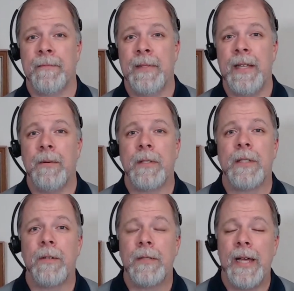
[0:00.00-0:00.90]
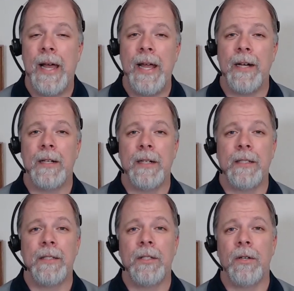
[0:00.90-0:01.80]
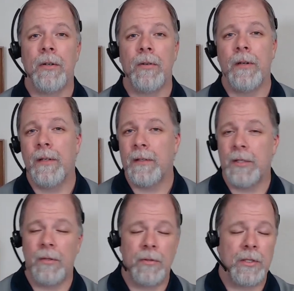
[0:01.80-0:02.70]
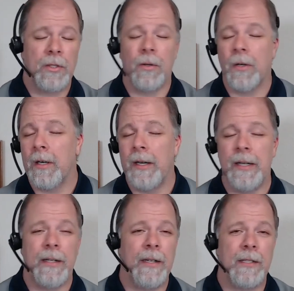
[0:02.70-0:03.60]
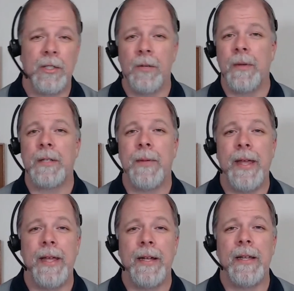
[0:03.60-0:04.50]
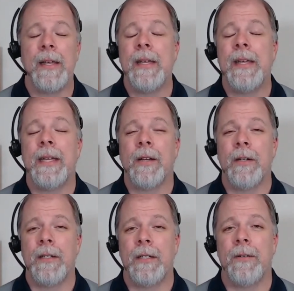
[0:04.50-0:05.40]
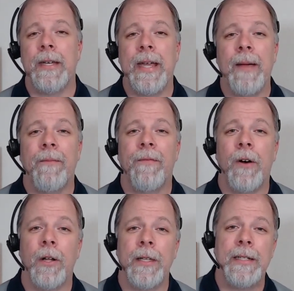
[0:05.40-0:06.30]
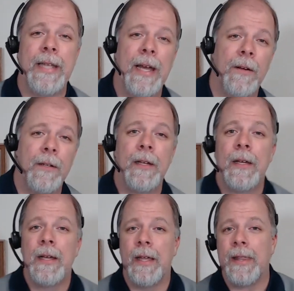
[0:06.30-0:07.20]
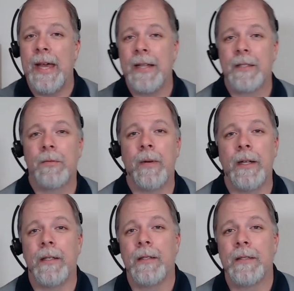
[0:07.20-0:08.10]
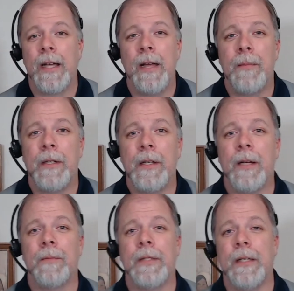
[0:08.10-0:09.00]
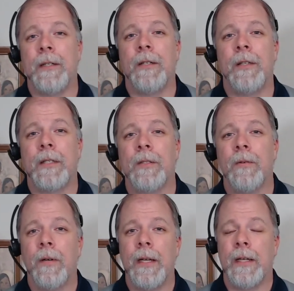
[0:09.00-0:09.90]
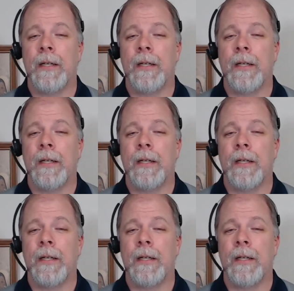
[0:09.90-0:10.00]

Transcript: He was so tired and so sore and in so much pain, he couldn't do it, and he kept falling down, and that's when Simon comes into the story.